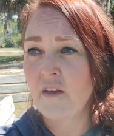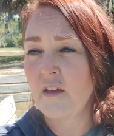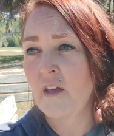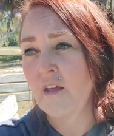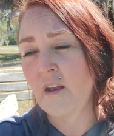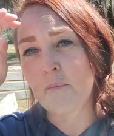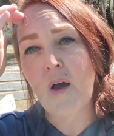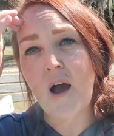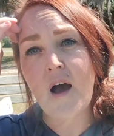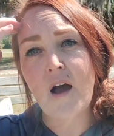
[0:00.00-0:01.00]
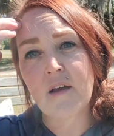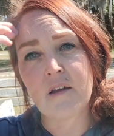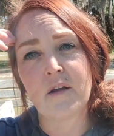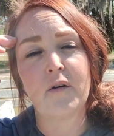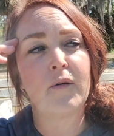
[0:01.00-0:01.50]
And I'm, you
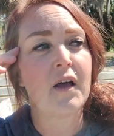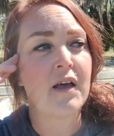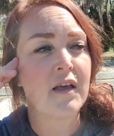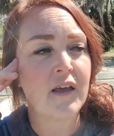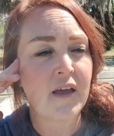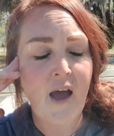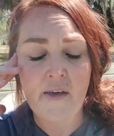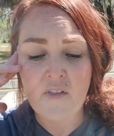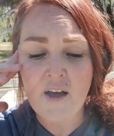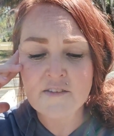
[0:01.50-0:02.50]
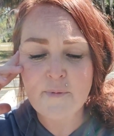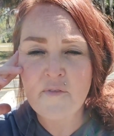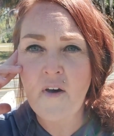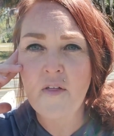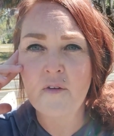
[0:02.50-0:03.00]
know, I lost my
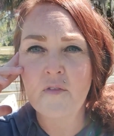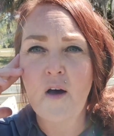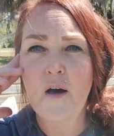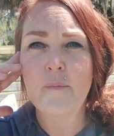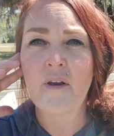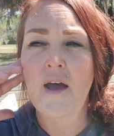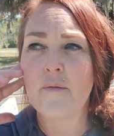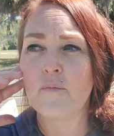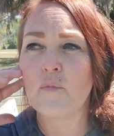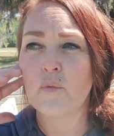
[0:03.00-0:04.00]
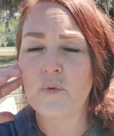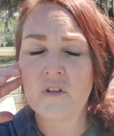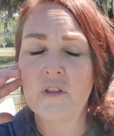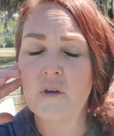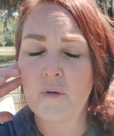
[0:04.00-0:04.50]
father in law, but I'm
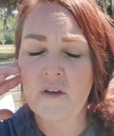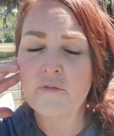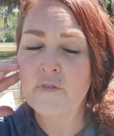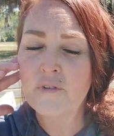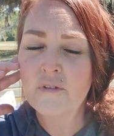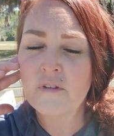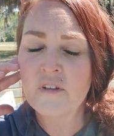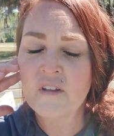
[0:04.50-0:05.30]
really grateful,